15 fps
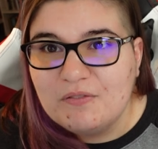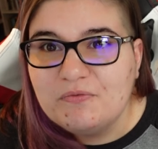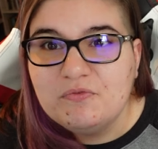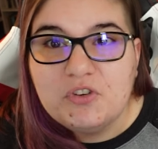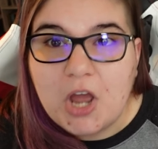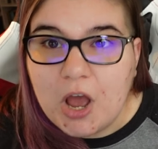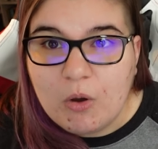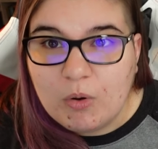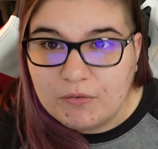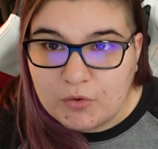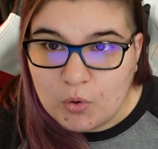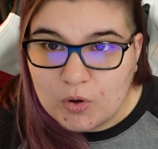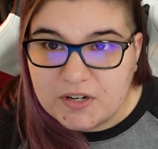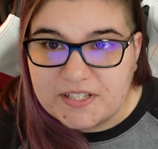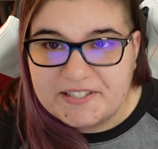No, of
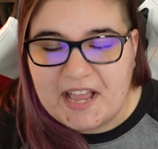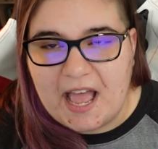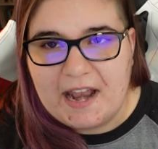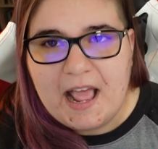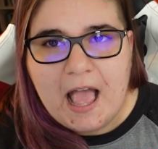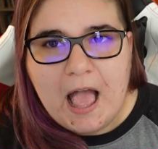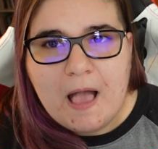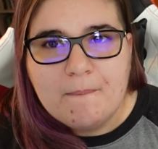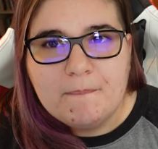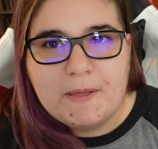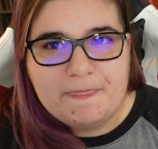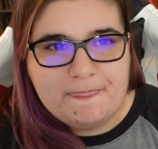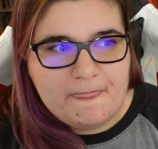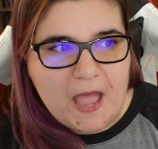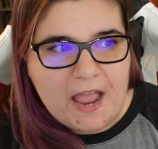course not.
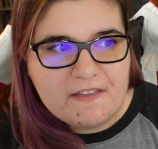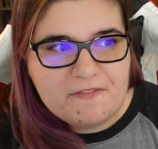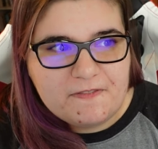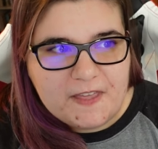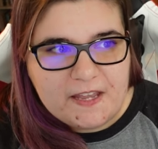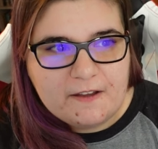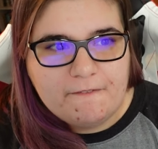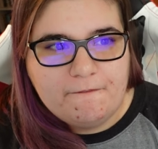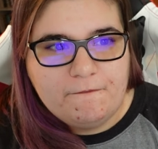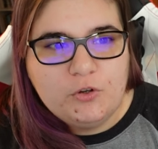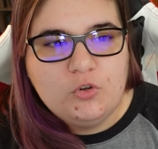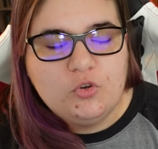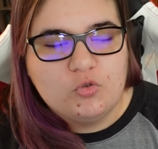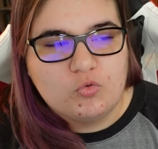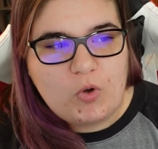But I think
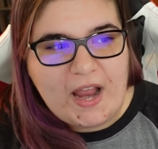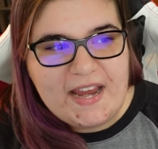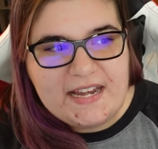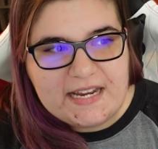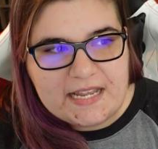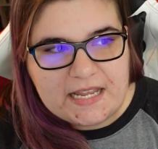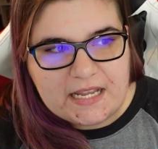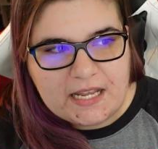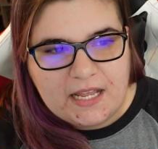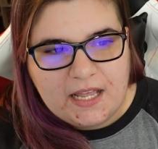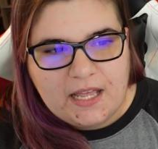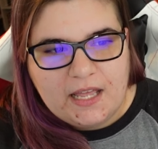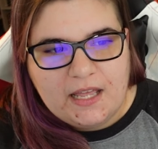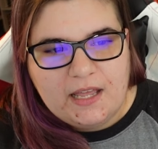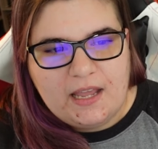food writing
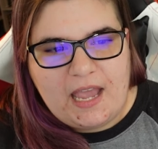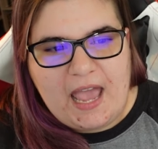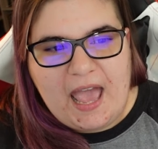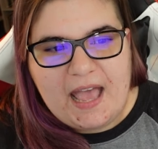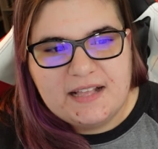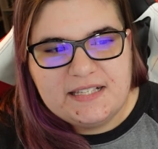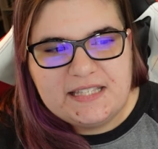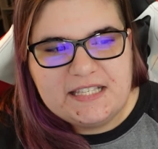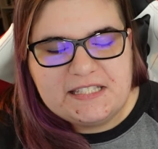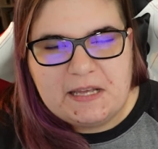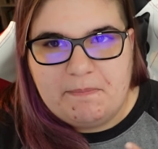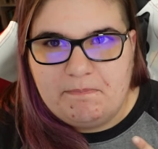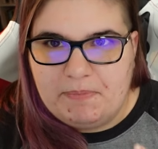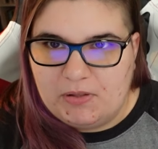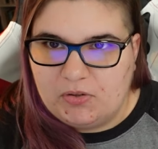has this
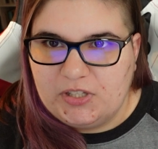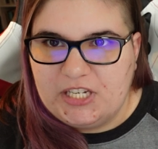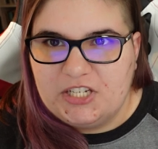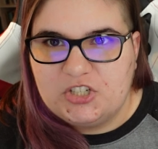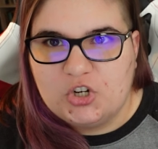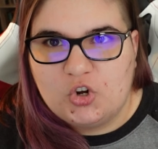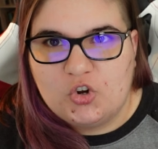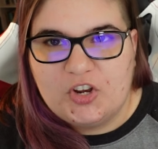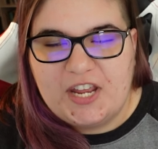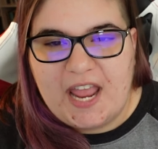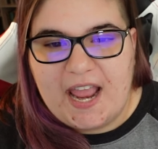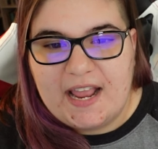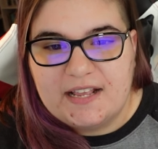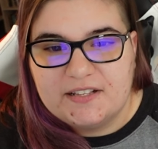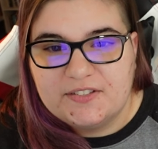ability to
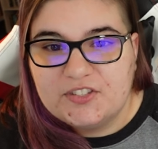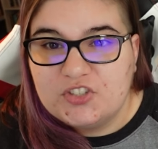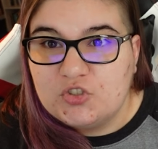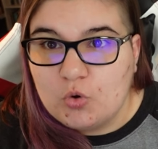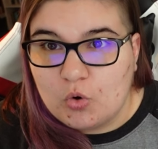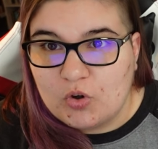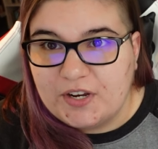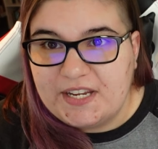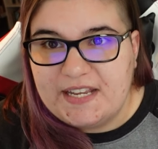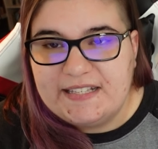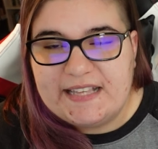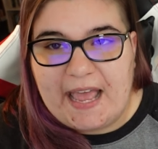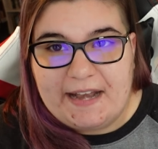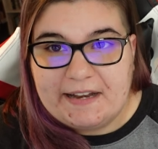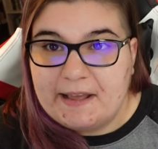create
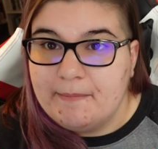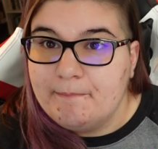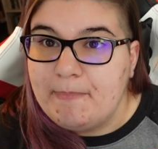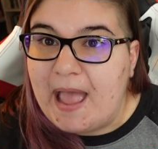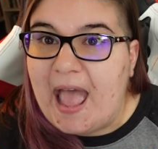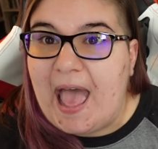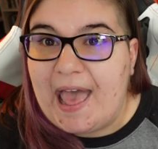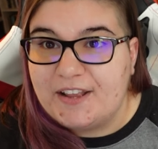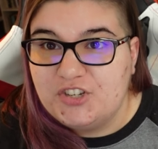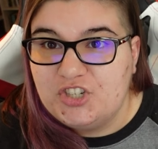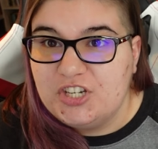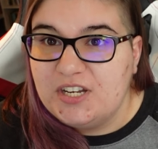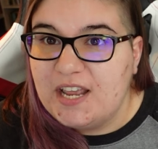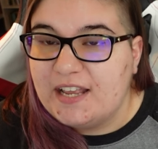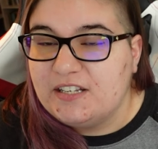stories and
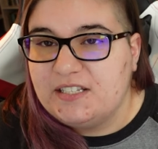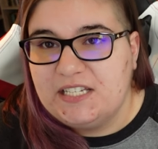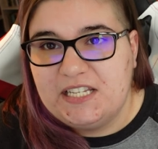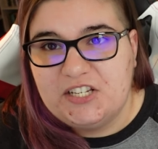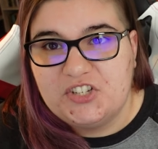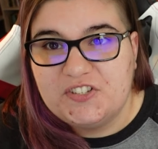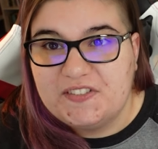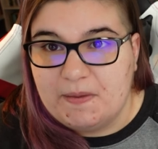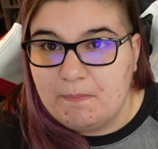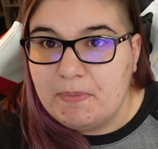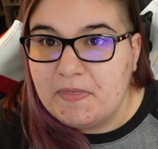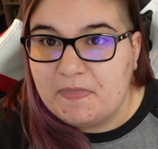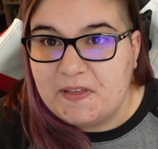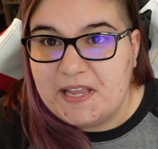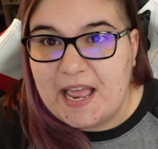compassion and teach
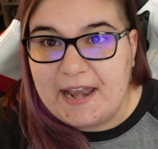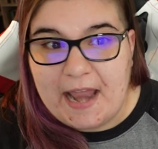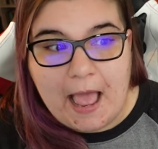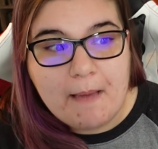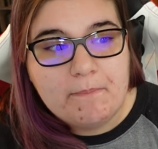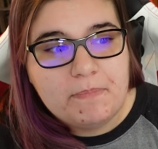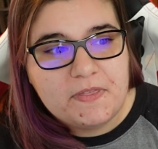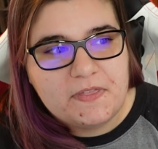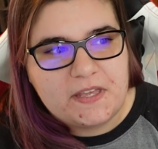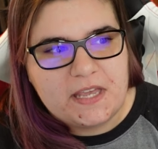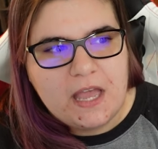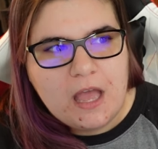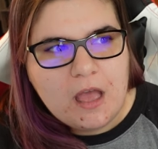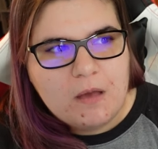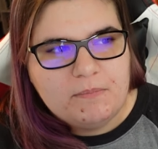sympathy and
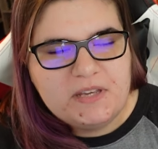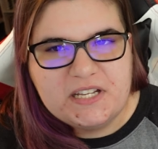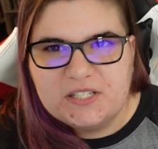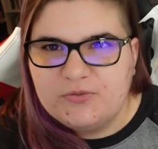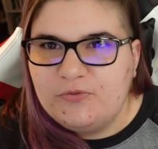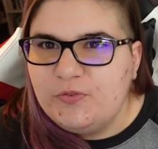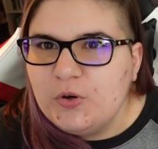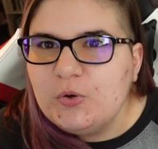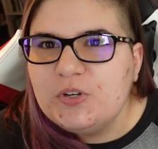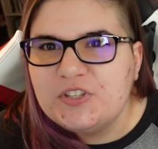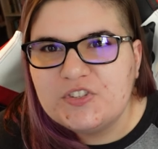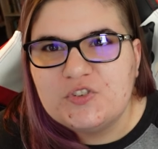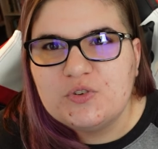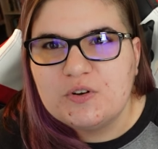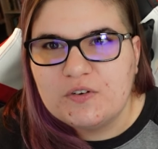empathy, because food
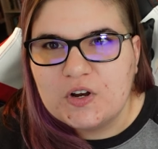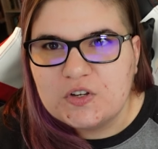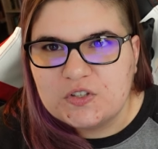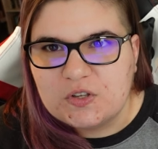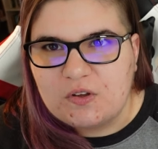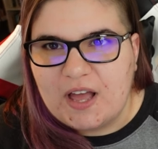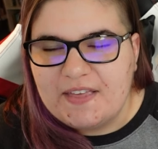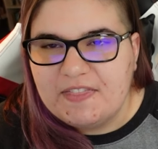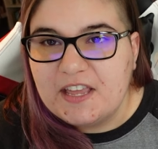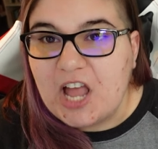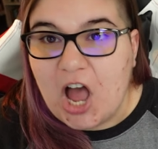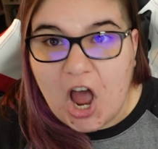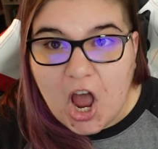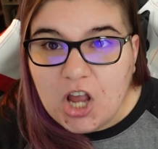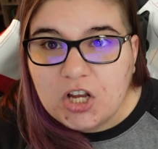is universal. I think
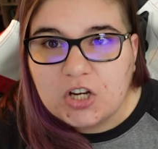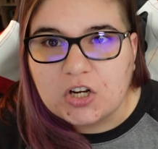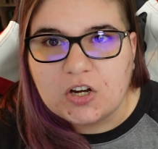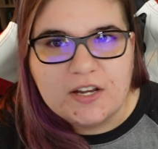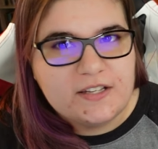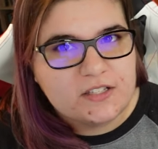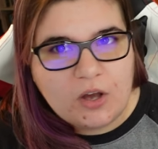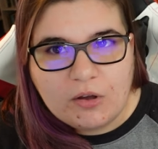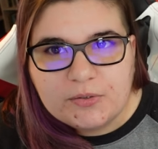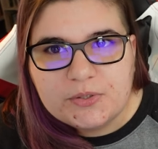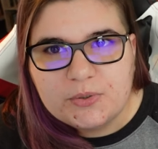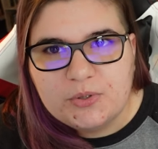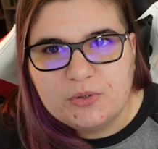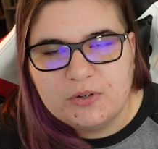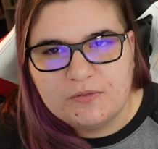hunger is
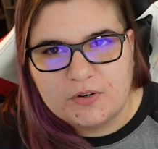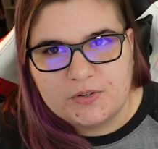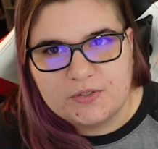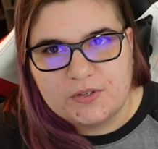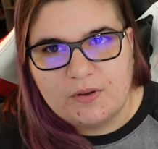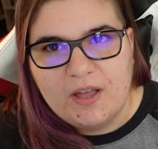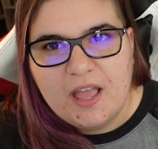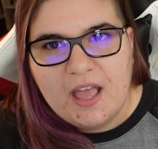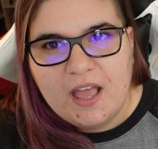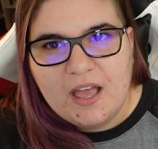also universal.